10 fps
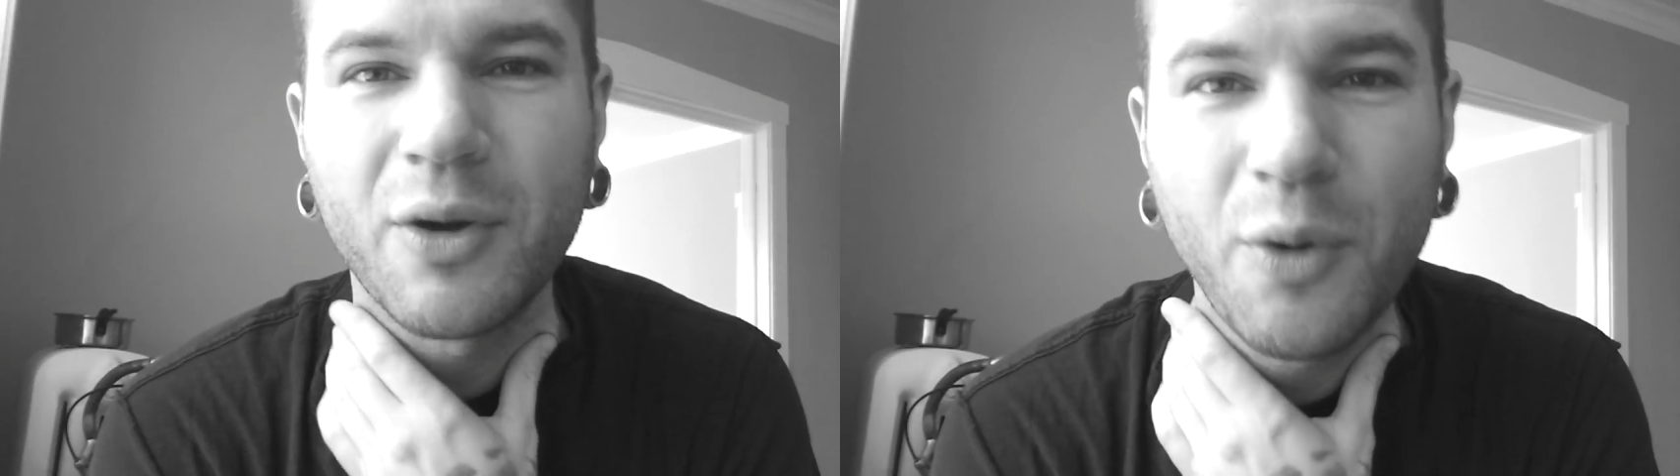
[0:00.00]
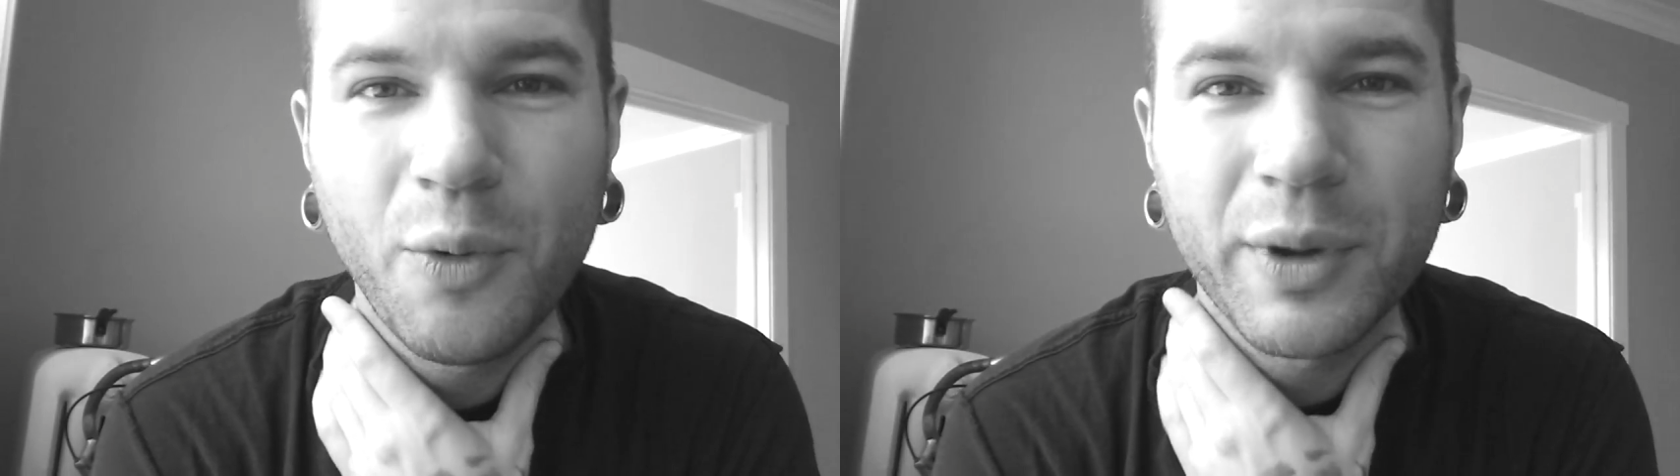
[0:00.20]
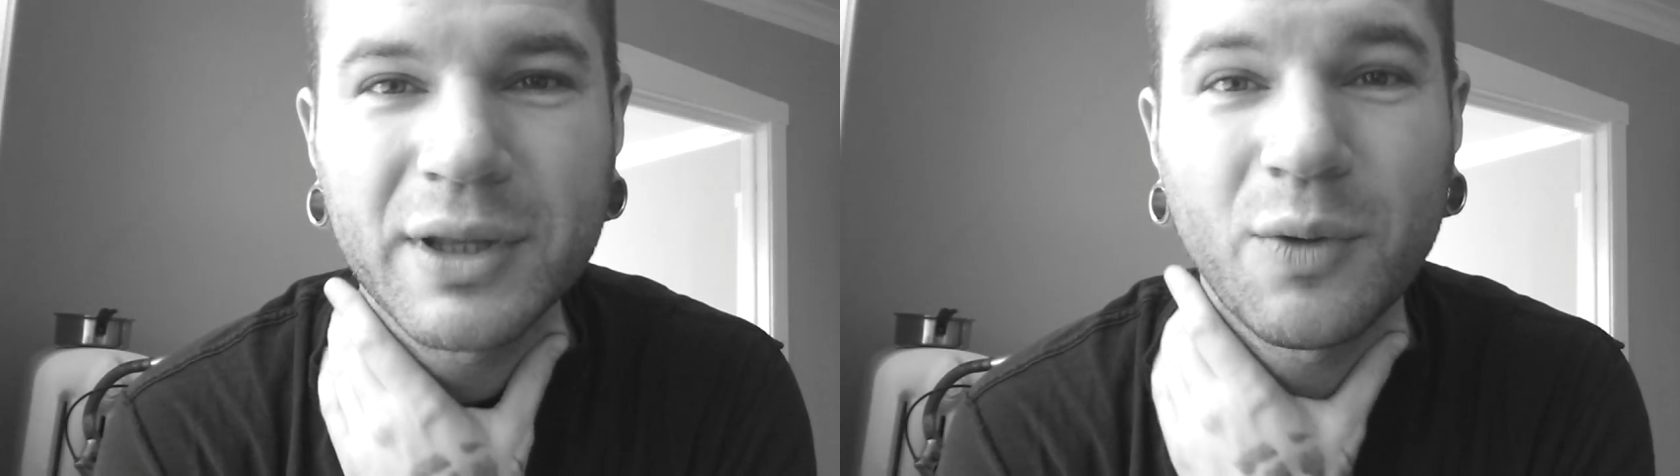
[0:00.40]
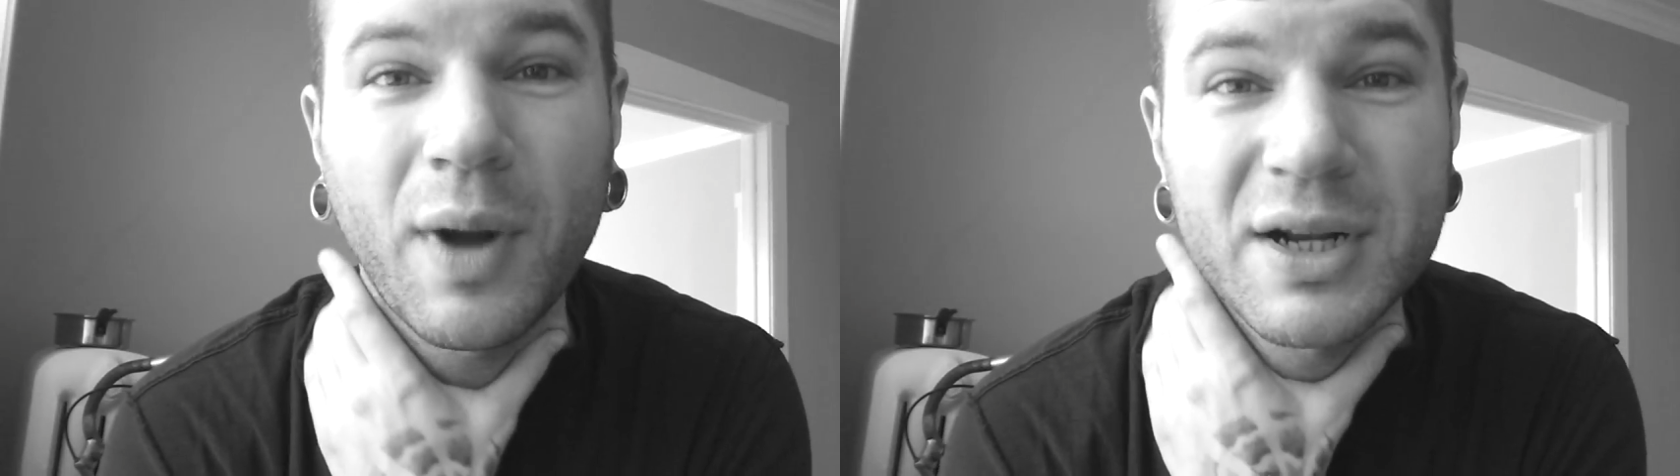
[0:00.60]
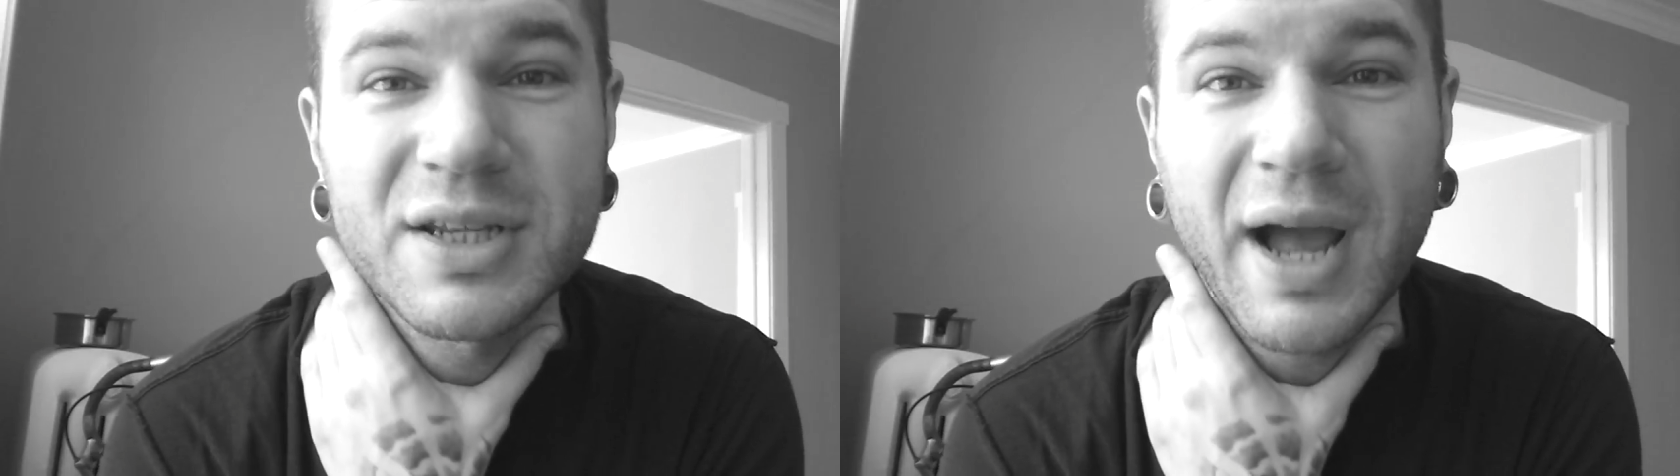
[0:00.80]
cool, we get to
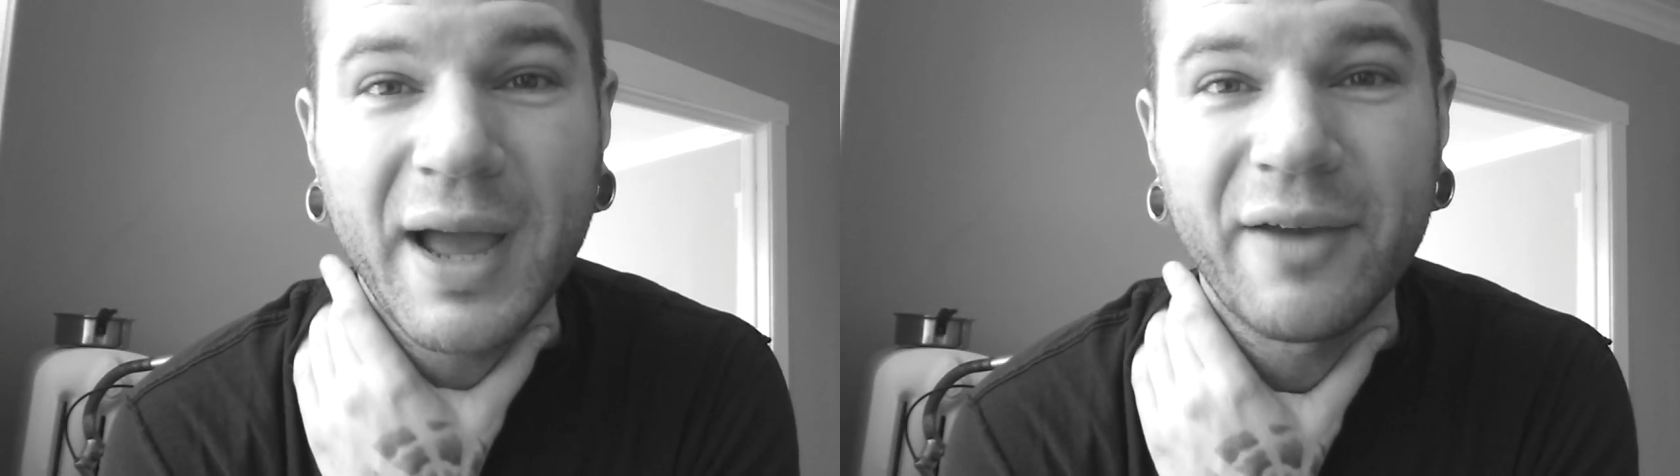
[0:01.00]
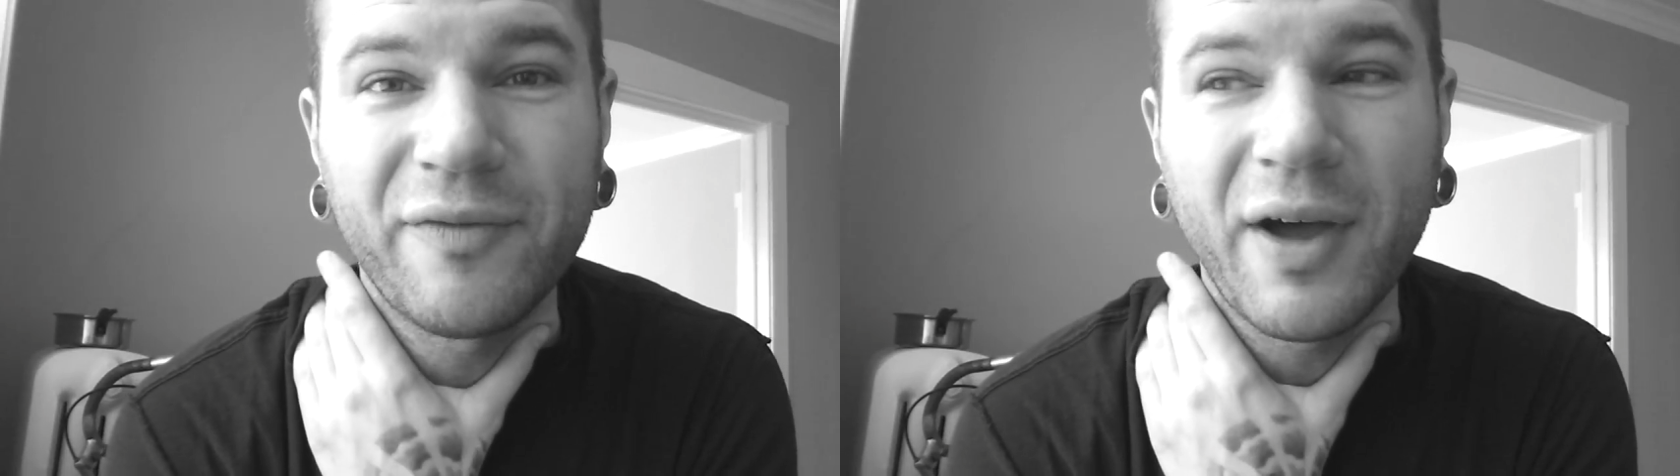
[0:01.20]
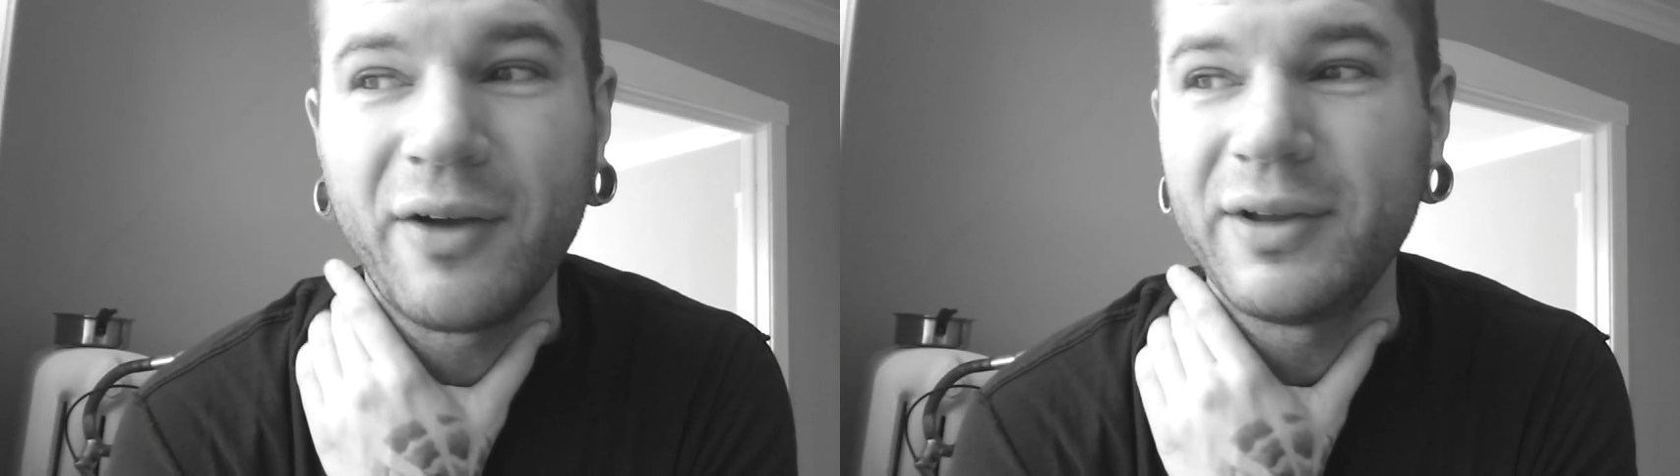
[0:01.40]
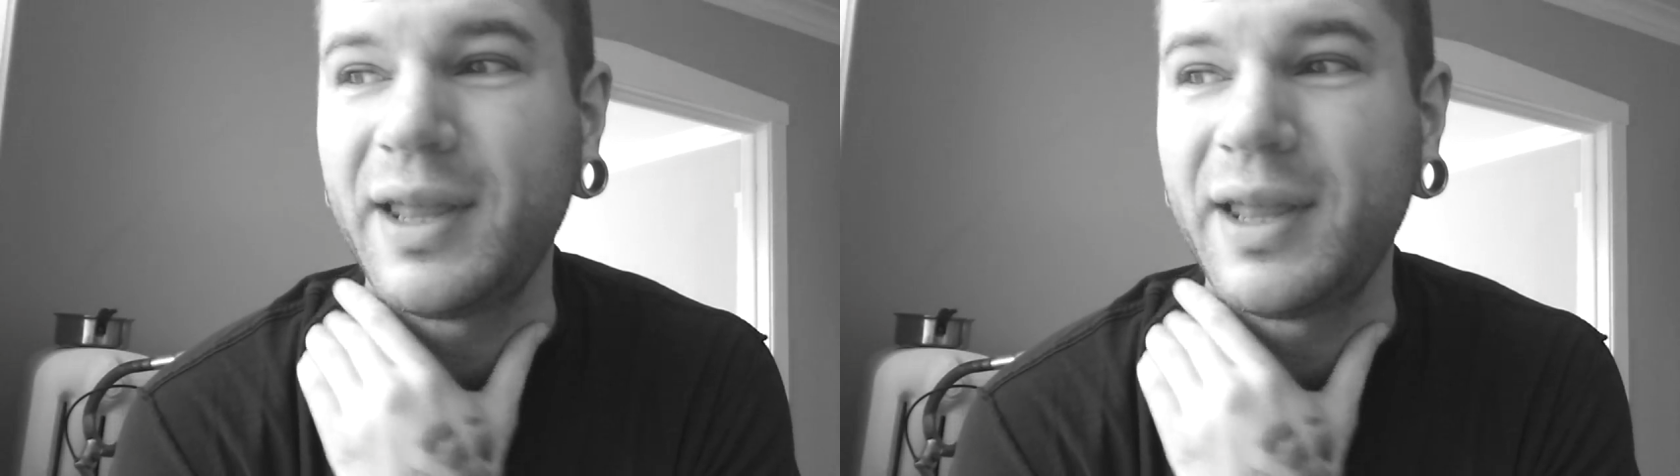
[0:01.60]
watch the IFL,